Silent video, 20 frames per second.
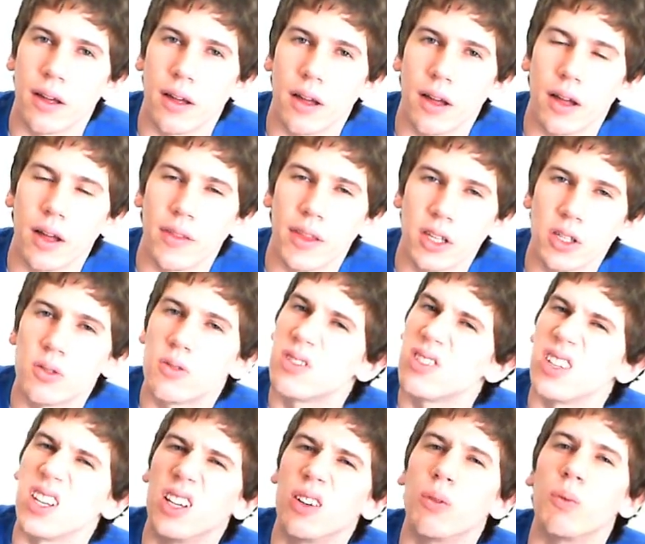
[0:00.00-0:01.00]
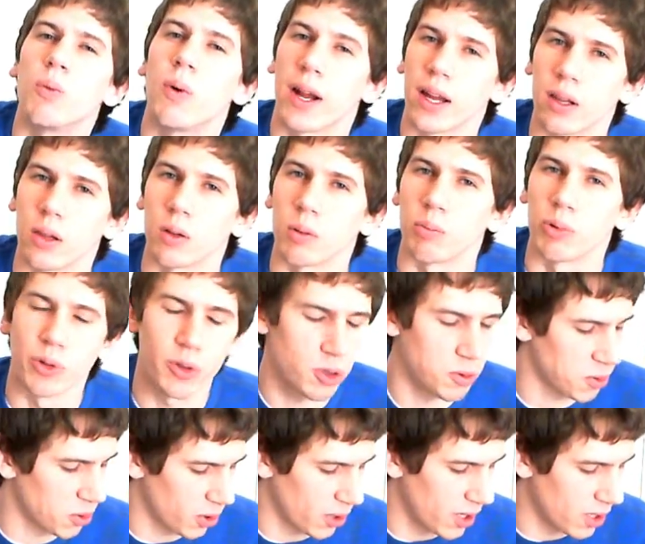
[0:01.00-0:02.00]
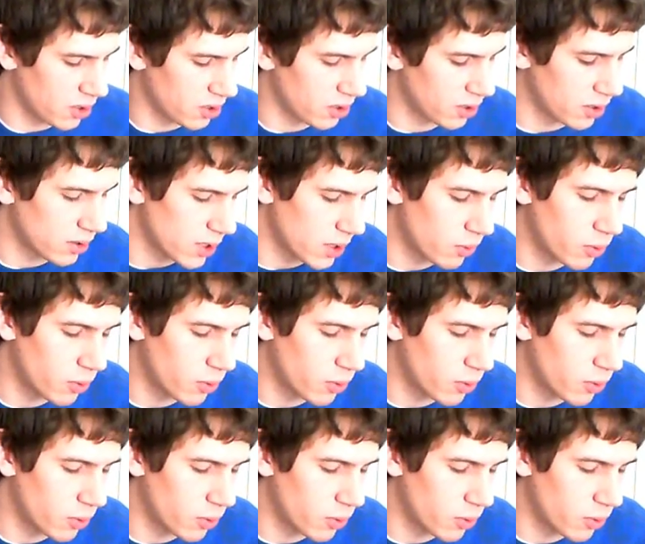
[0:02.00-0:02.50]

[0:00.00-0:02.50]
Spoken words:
that you'd see in a regular blues progression.